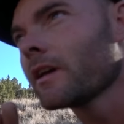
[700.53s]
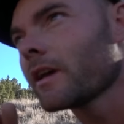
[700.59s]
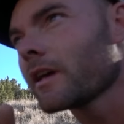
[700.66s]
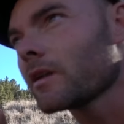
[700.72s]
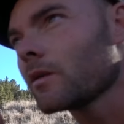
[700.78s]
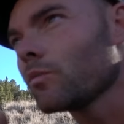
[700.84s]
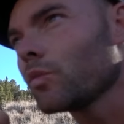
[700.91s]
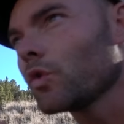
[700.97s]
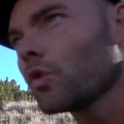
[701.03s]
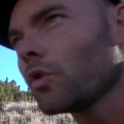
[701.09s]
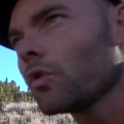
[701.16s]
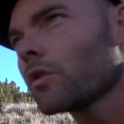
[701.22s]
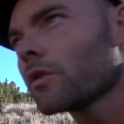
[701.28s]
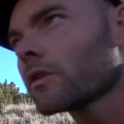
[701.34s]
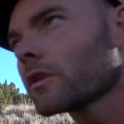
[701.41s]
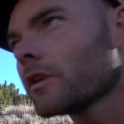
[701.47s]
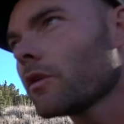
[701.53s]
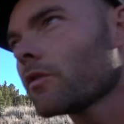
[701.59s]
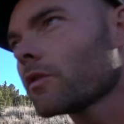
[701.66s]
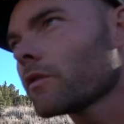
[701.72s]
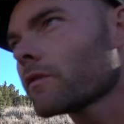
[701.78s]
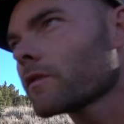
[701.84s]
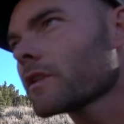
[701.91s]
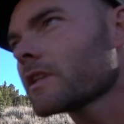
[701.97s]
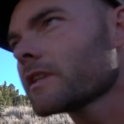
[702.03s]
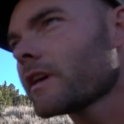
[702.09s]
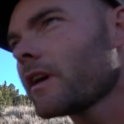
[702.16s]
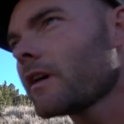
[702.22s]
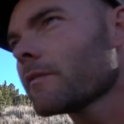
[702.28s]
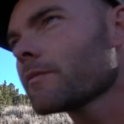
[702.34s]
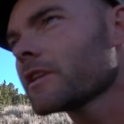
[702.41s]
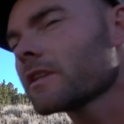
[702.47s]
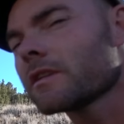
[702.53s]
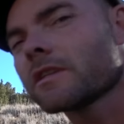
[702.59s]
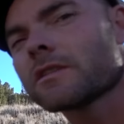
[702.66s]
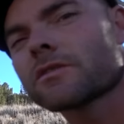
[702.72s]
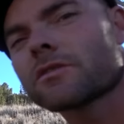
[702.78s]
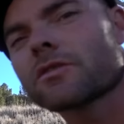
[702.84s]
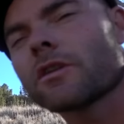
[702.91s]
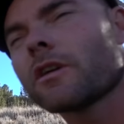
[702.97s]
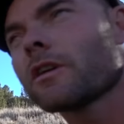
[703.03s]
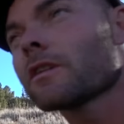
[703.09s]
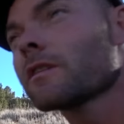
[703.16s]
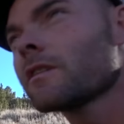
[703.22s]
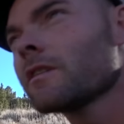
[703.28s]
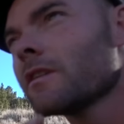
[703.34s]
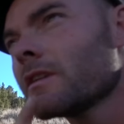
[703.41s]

and a bull going over the top into this draw.